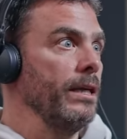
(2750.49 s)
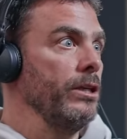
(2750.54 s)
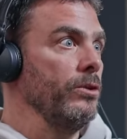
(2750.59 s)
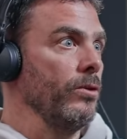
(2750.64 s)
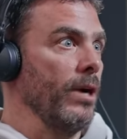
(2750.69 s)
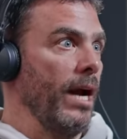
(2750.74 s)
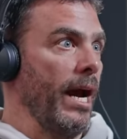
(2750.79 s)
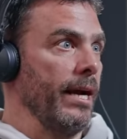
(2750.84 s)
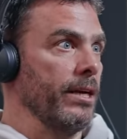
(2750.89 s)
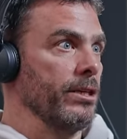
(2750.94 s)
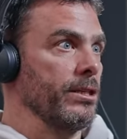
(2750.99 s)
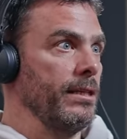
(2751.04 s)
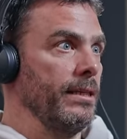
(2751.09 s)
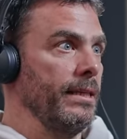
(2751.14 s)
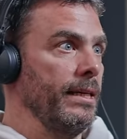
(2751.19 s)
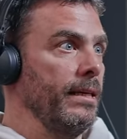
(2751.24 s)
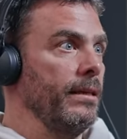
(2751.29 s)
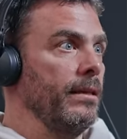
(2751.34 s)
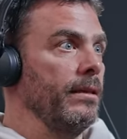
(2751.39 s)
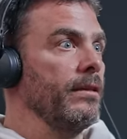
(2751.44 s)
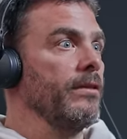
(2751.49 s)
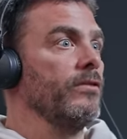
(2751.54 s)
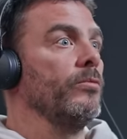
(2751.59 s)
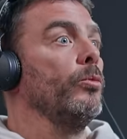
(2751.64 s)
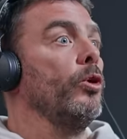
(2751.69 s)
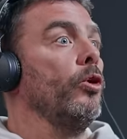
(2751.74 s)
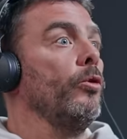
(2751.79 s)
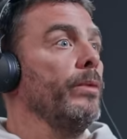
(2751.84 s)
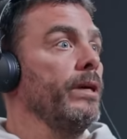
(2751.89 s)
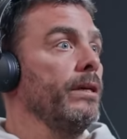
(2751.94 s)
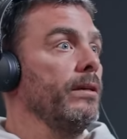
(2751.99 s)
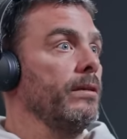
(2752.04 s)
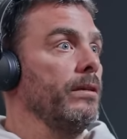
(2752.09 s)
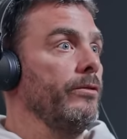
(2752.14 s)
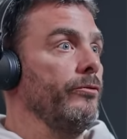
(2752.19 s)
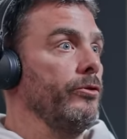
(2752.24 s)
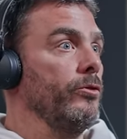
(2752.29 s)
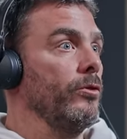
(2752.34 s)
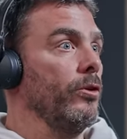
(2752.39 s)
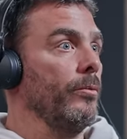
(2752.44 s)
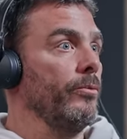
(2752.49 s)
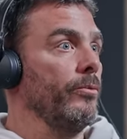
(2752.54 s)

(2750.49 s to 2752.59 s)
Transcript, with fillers: you actually in this moment if you